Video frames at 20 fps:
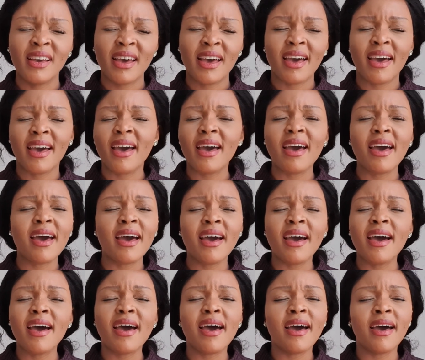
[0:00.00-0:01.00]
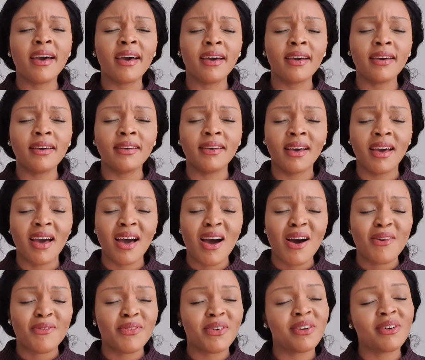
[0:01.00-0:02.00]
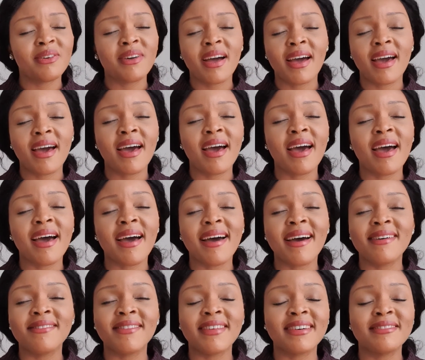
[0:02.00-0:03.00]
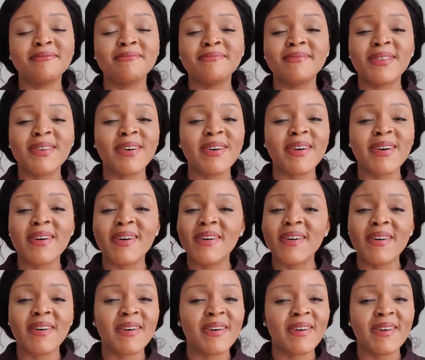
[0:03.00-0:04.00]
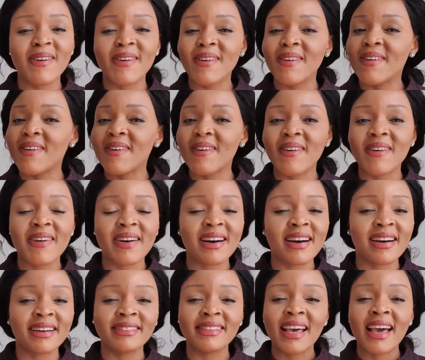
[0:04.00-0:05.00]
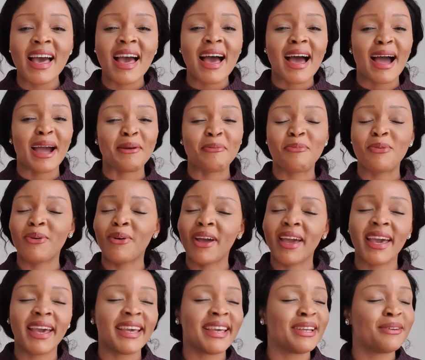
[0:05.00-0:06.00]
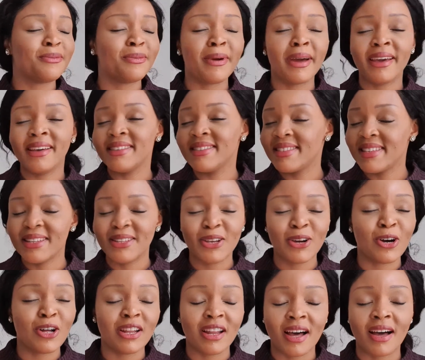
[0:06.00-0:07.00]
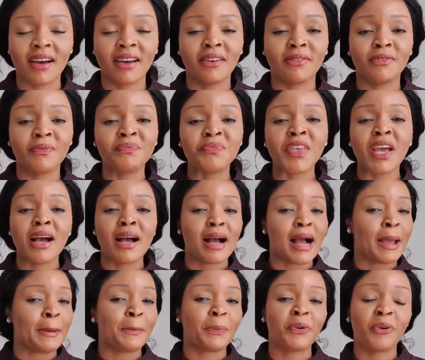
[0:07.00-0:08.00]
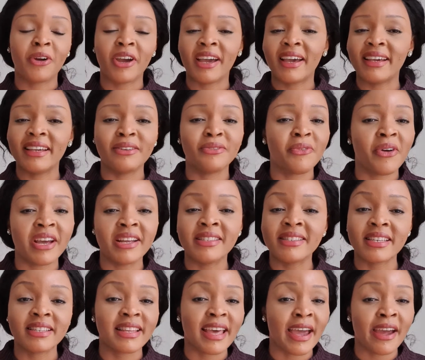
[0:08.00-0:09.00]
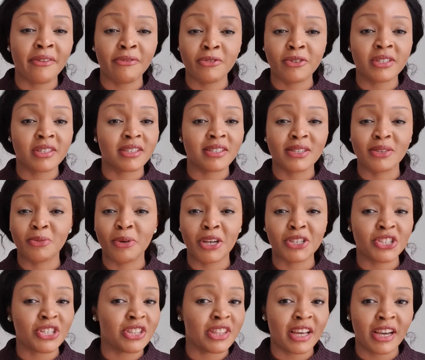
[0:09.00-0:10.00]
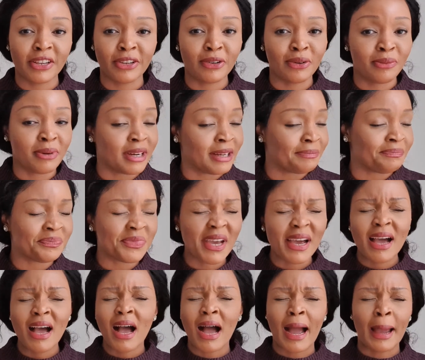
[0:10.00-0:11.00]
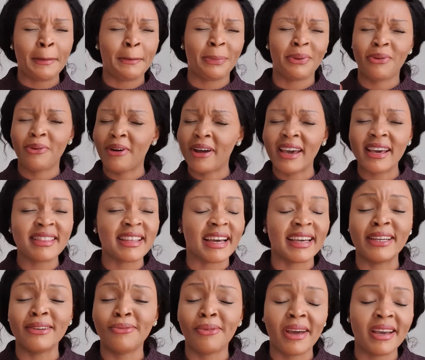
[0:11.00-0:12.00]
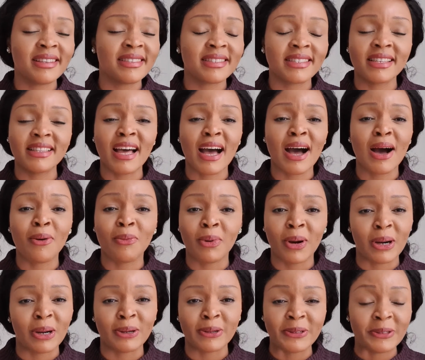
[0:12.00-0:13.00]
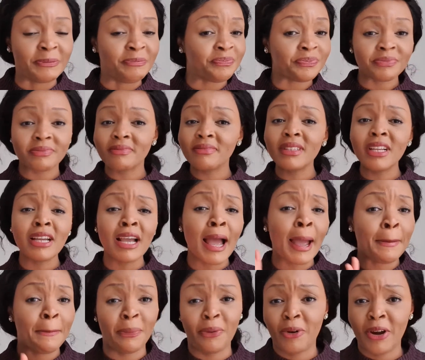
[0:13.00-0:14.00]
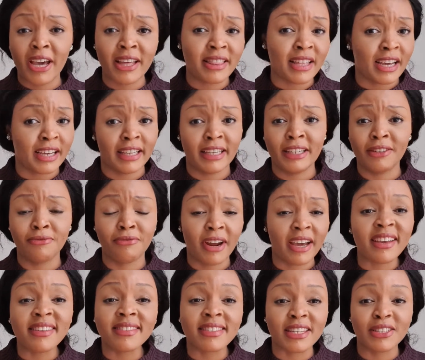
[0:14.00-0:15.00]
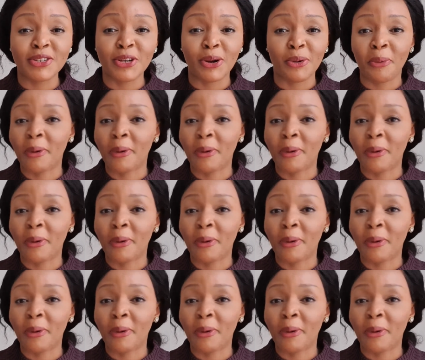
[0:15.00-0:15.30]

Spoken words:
Hey, forevermore. I pray He reigns in your life. I pray He reigns in every situation that you're in. I pray that He reigns in our world. I pray that He reigns in your